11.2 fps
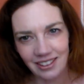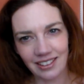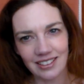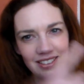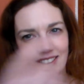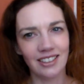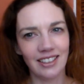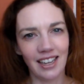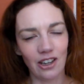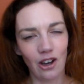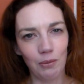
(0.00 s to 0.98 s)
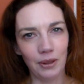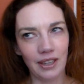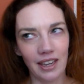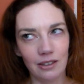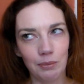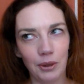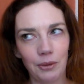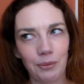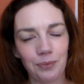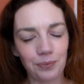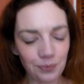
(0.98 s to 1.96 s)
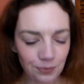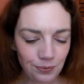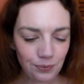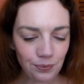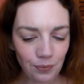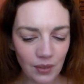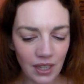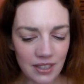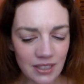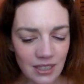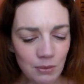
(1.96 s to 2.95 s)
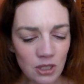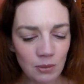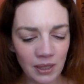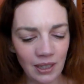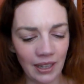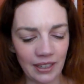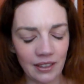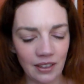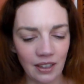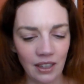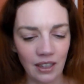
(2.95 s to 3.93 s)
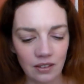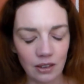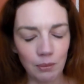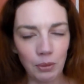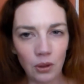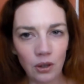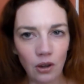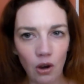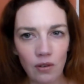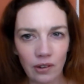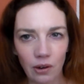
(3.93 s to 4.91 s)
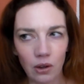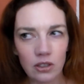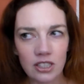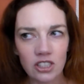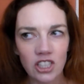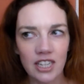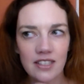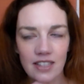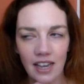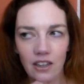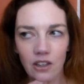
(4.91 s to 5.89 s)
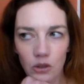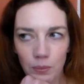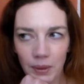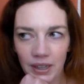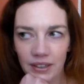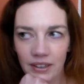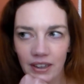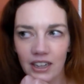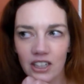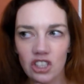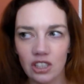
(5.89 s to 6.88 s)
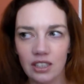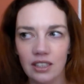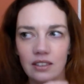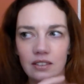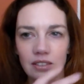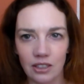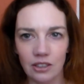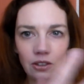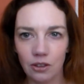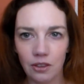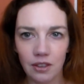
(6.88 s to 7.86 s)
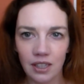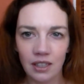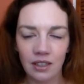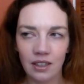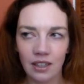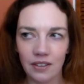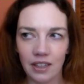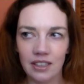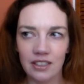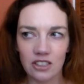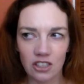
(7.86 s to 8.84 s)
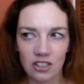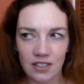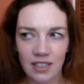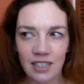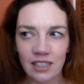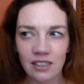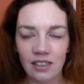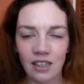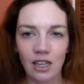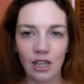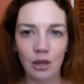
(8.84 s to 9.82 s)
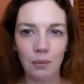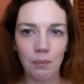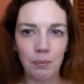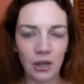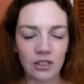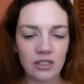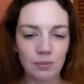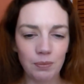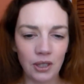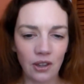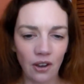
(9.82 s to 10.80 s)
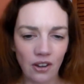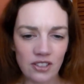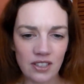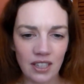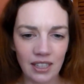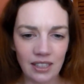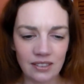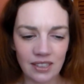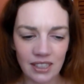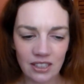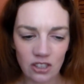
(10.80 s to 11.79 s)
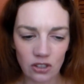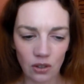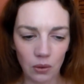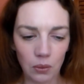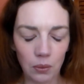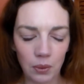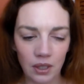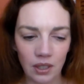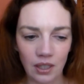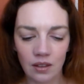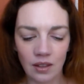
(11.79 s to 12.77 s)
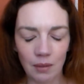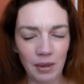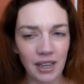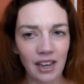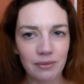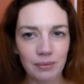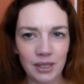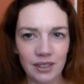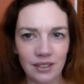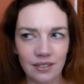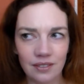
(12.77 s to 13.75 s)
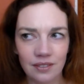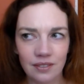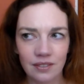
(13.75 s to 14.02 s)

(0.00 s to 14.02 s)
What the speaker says: I think this is going to get complicated, but it seems to me like the book overall suggests that Cooper actually did a good thing and that he succeeded, but because he did so, there may have been